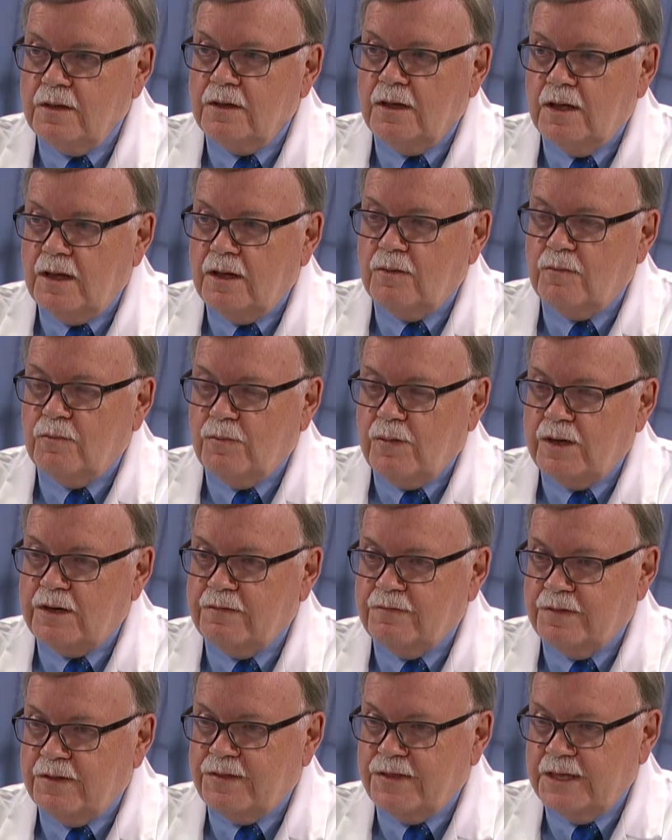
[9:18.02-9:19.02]
One
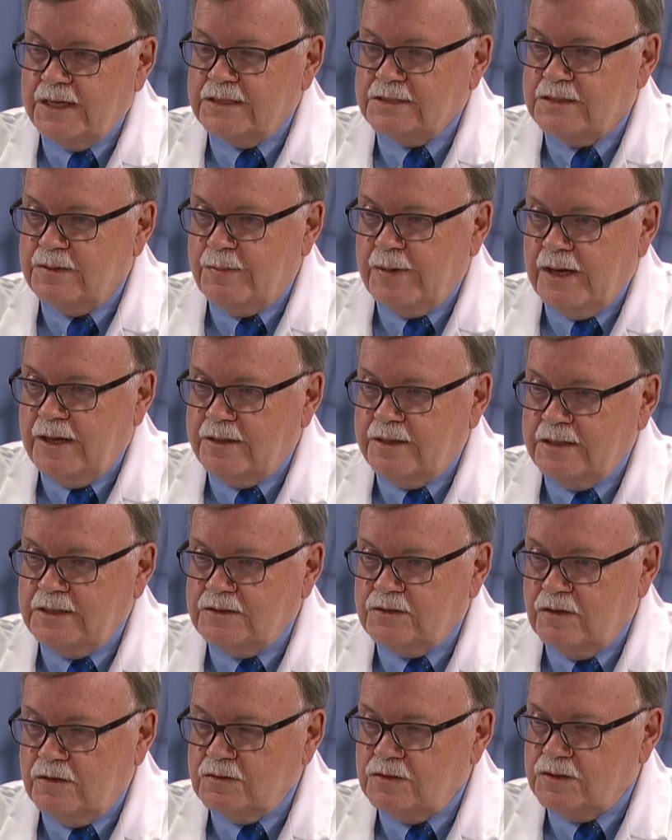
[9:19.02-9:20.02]
of the things about these
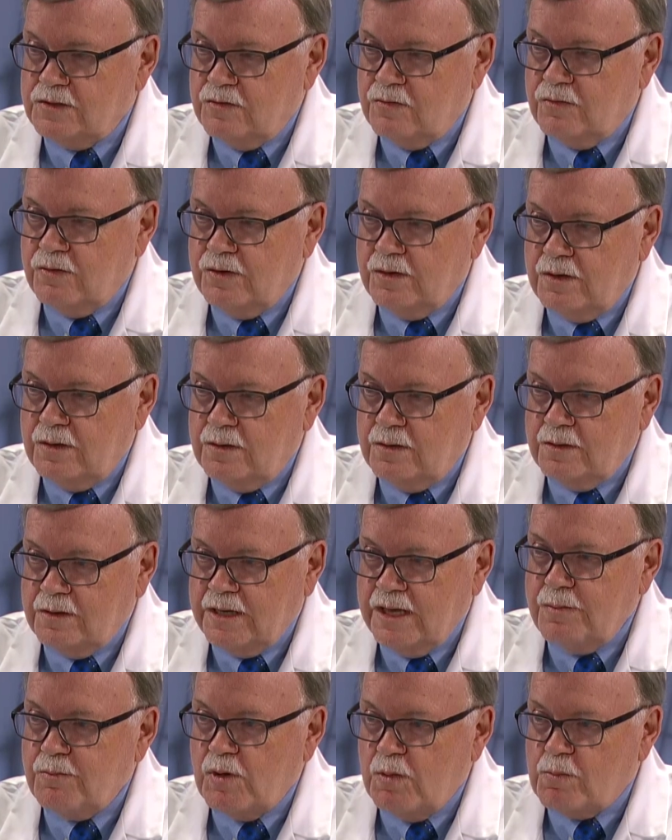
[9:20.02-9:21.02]
non-steroidal
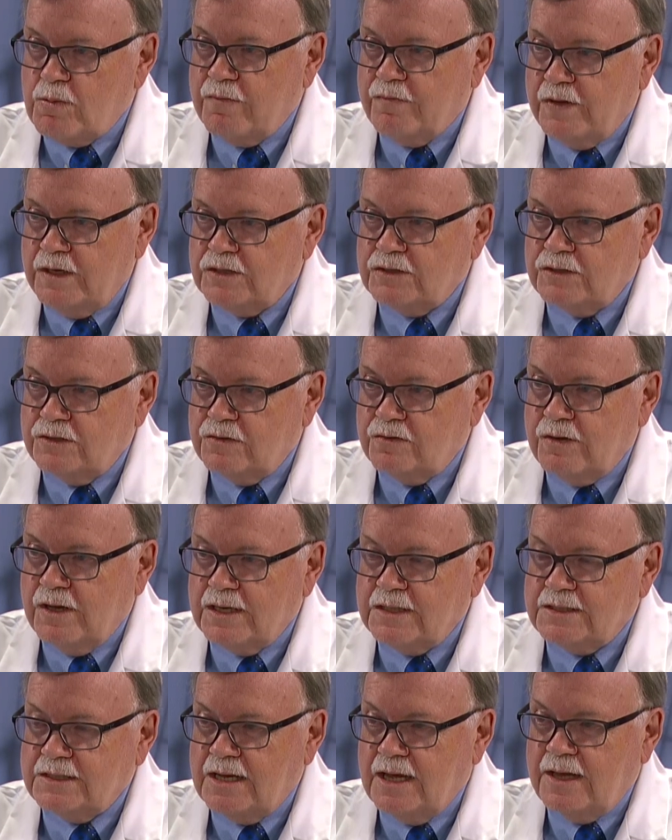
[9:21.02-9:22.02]
chemoprevention
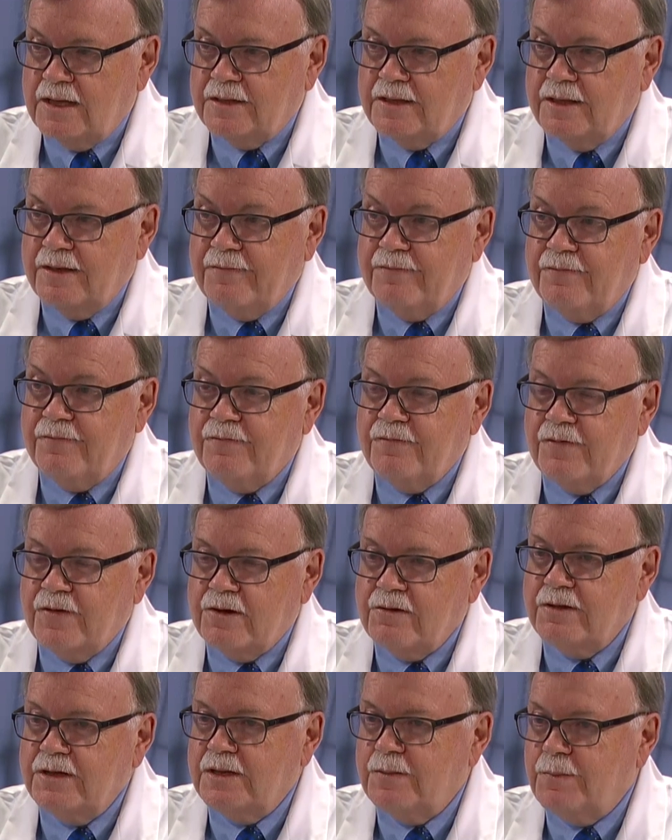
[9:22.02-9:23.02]
drugs are they're
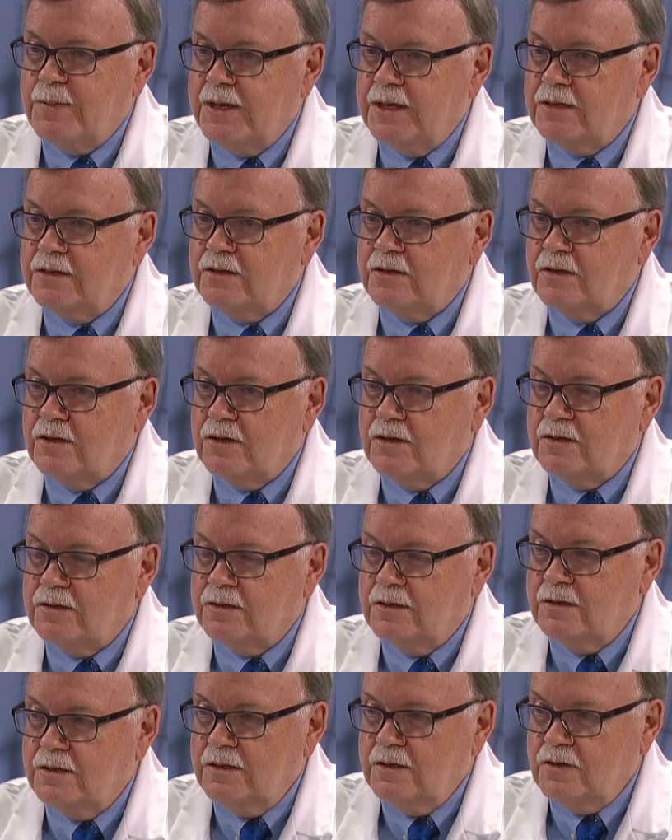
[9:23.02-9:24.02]
very dependent on
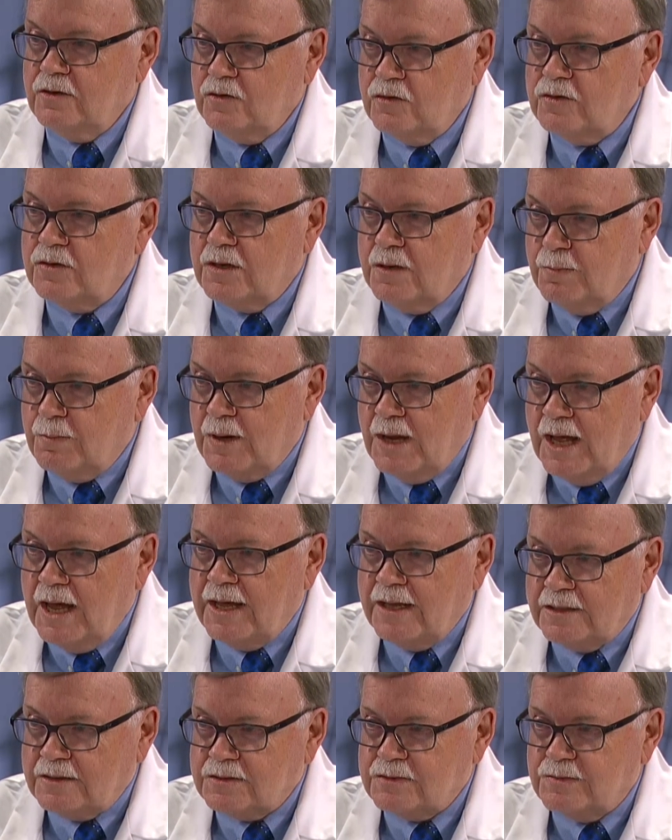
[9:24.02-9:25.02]
good
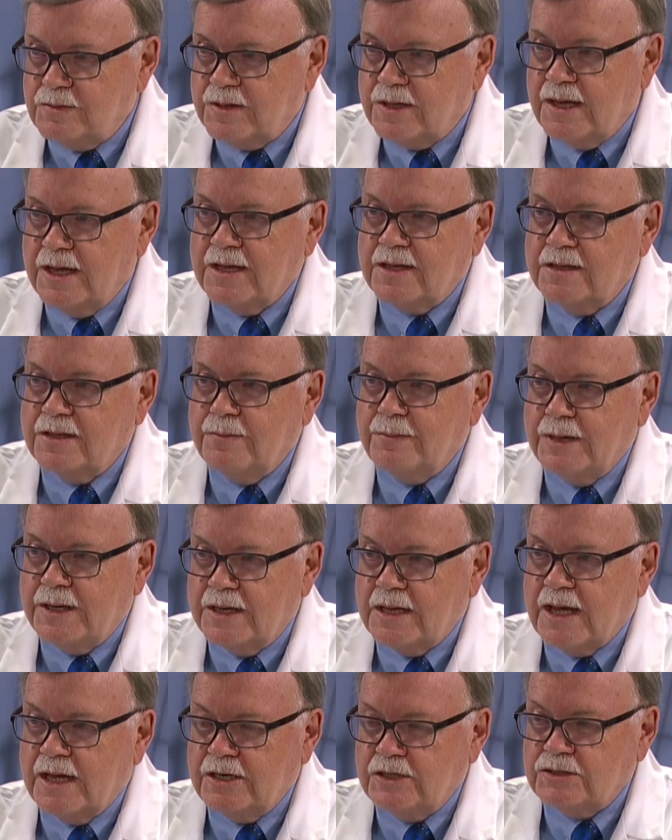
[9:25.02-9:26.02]
compliance with taking the
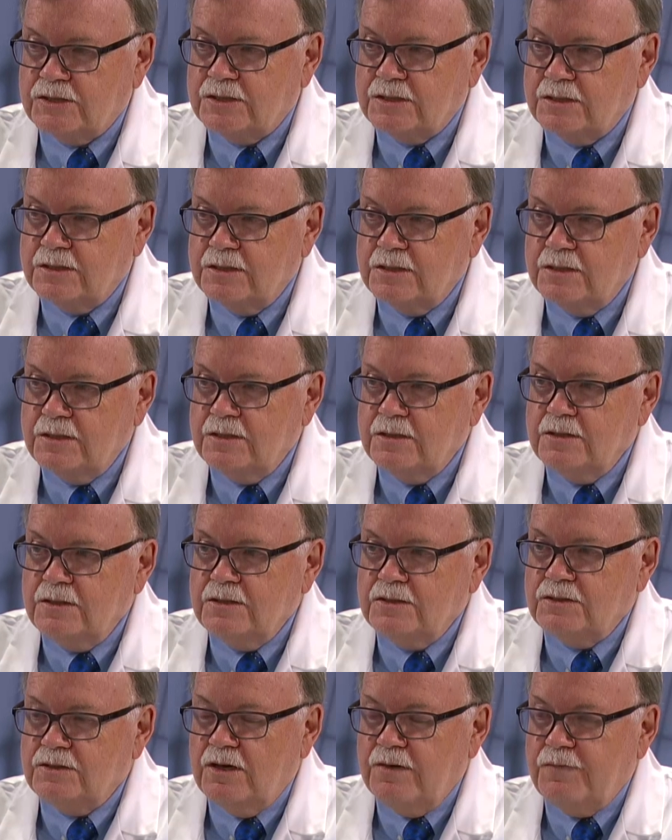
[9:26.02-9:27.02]
medication.
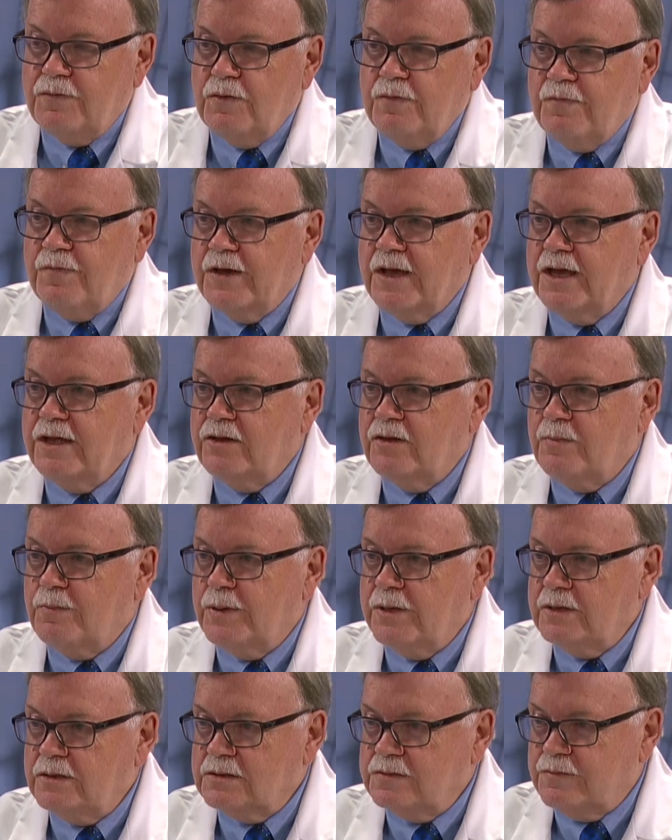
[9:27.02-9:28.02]
So if you forget your
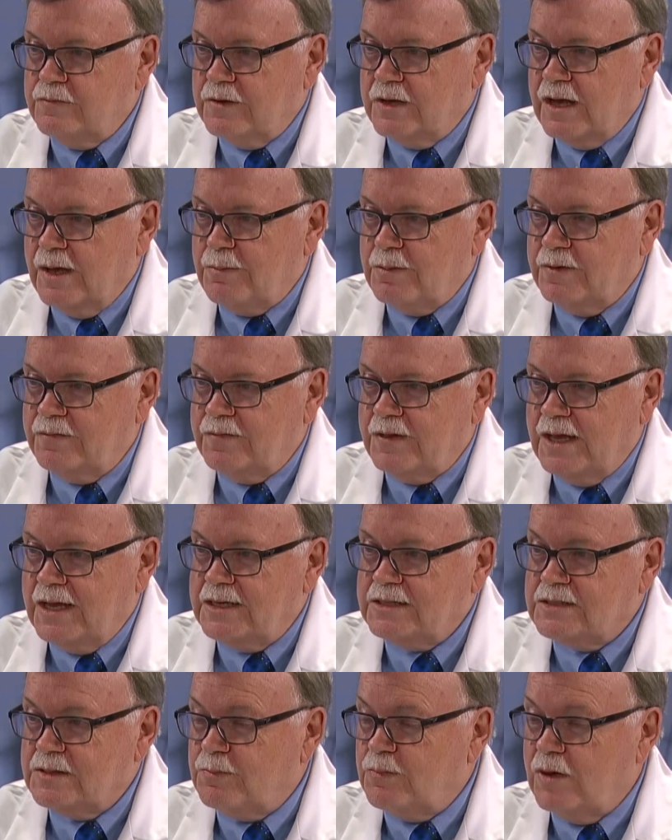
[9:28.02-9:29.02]
pills for a couple of
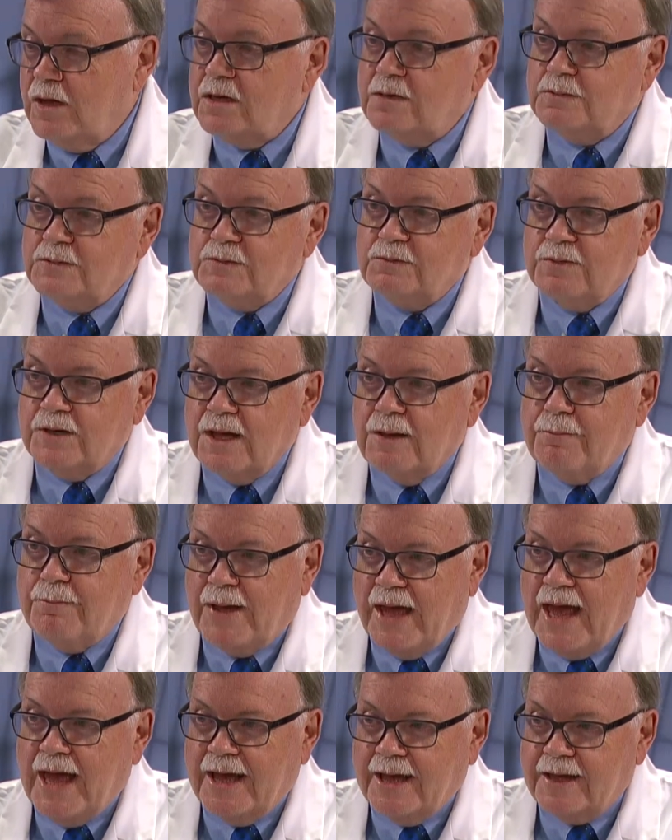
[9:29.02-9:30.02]
days, the polyps will come
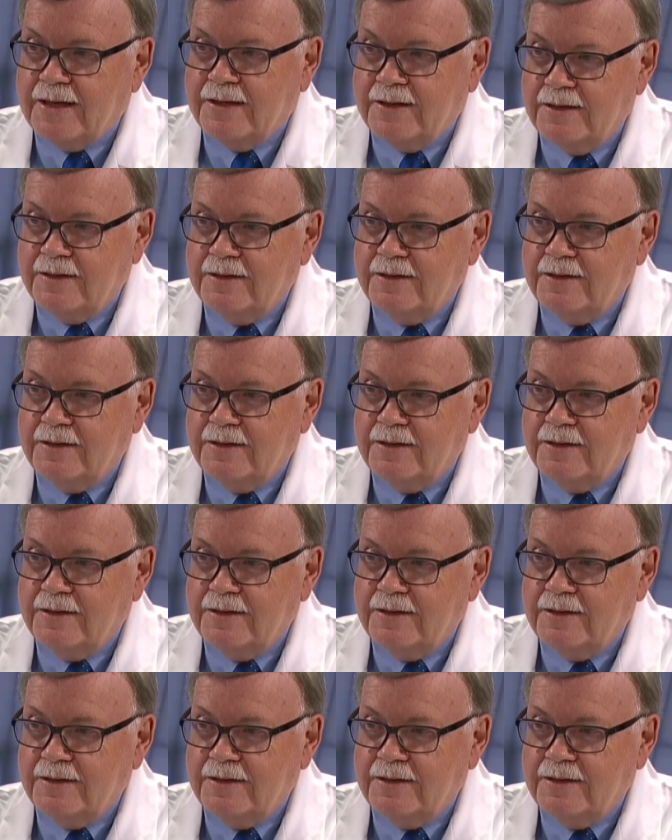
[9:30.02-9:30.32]
back.